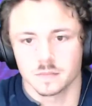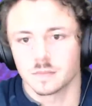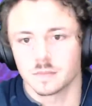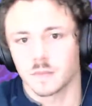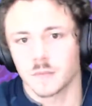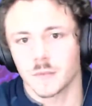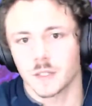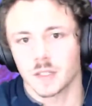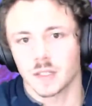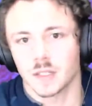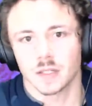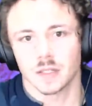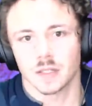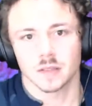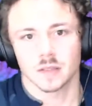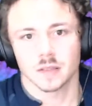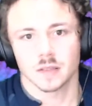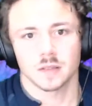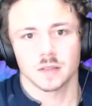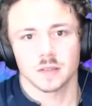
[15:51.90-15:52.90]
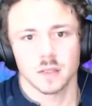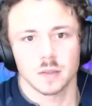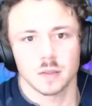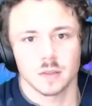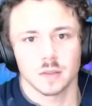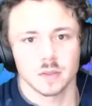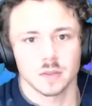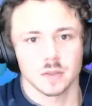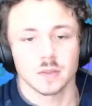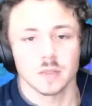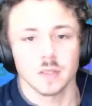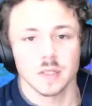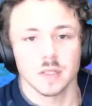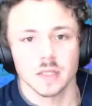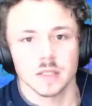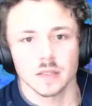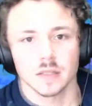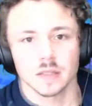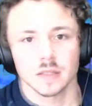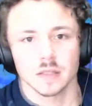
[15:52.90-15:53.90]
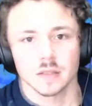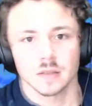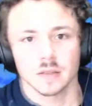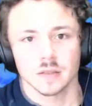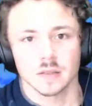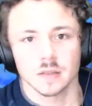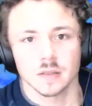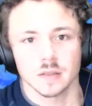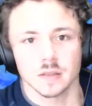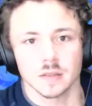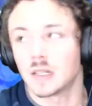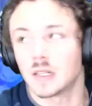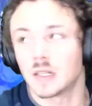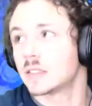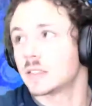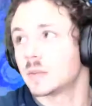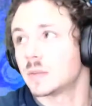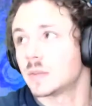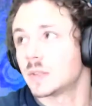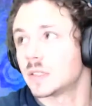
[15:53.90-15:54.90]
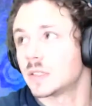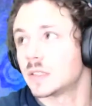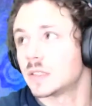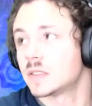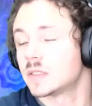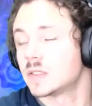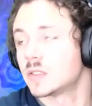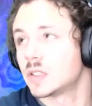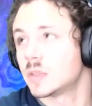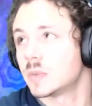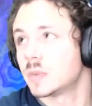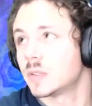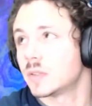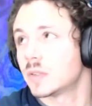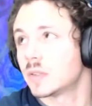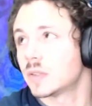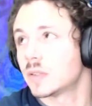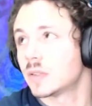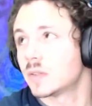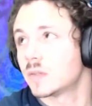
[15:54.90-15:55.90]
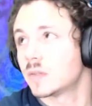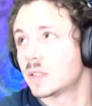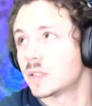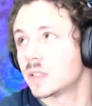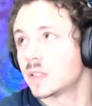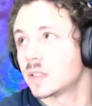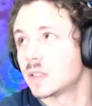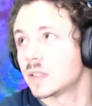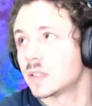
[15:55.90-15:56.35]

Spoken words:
Okay, so now we're doing that, and I guess I'll put this GPU thing over here.